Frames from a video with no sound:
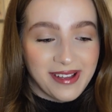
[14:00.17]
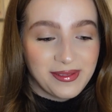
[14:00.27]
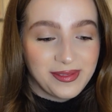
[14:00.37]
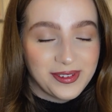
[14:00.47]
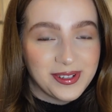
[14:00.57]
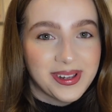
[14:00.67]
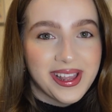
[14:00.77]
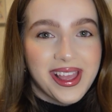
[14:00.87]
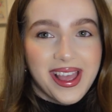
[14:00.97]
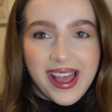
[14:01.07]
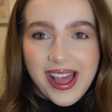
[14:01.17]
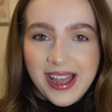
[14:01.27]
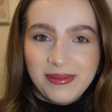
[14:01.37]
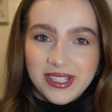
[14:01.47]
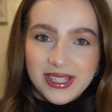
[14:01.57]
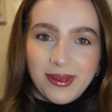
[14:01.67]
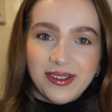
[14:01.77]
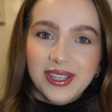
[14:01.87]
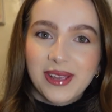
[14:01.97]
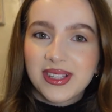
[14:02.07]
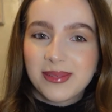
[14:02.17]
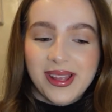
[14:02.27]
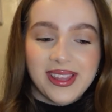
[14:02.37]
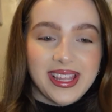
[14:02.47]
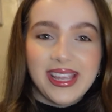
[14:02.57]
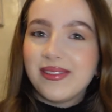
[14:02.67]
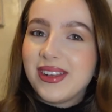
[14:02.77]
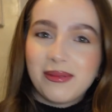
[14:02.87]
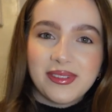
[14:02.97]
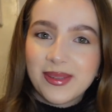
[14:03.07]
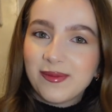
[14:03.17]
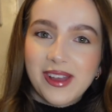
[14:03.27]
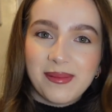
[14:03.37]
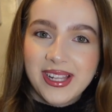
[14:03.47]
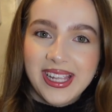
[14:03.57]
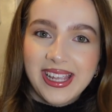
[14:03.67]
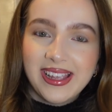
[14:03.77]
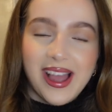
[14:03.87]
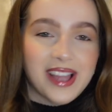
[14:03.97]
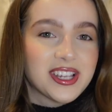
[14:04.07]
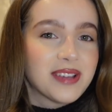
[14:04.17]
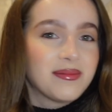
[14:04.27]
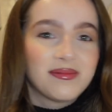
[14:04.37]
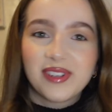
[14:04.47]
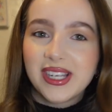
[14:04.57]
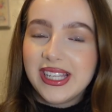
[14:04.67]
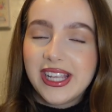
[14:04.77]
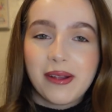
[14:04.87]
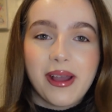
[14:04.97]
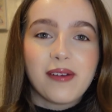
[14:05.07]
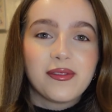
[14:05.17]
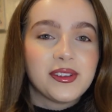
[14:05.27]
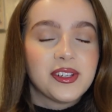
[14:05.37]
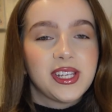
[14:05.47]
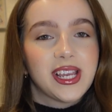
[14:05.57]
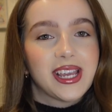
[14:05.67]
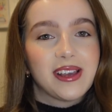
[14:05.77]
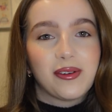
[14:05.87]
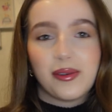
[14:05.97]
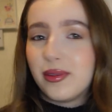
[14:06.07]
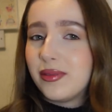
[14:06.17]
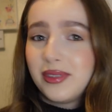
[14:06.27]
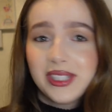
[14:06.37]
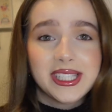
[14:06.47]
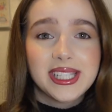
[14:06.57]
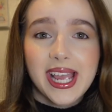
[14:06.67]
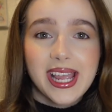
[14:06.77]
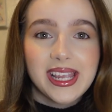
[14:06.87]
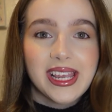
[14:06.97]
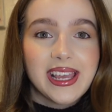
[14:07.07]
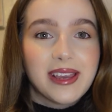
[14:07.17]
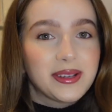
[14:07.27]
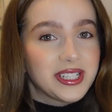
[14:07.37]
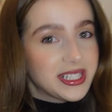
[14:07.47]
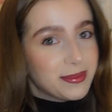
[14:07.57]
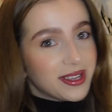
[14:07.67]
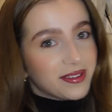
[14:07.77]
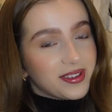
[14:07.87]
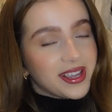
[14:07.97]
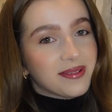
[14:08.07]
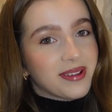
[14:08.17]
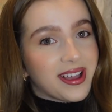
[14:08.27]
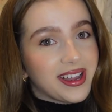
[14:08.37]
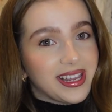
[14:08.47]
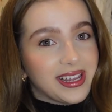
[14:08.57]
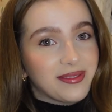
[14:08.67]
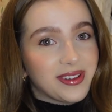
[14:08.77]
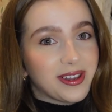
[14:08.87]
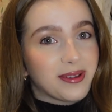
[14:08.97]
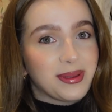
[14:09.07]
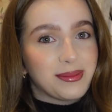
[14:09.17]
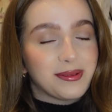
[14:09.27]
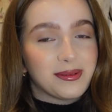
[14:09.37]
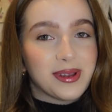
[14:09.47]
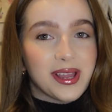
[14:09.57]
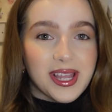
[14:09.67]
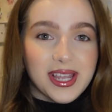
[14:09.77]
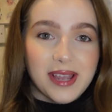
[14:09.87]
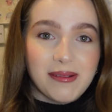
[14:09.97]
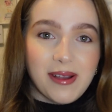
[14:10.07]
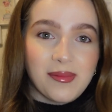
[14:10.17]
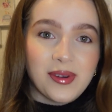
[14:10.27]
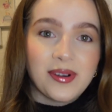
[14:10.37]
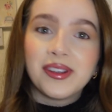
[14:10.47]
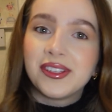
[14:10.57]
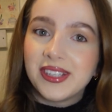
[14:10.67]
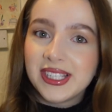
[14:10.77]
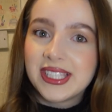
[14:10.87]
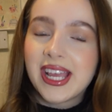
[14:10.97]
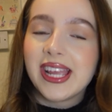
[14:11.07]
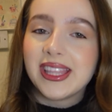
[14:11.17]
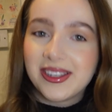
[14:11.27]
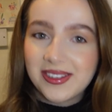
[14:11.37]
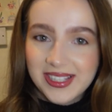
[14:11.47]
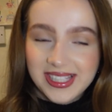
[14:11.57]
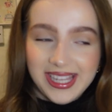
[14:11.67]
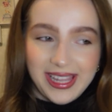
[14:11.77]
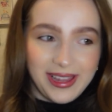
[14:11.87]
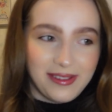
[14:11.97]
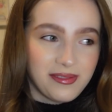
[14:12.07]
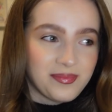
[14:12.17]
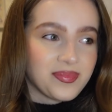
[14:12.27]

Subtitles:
out for. I'm just about to go and spend the evening with some family. I don't really go out for New Year or New Year's Day, which is a big thing where I live. A lot of people go out more on New Year's Day than New Year's Eve.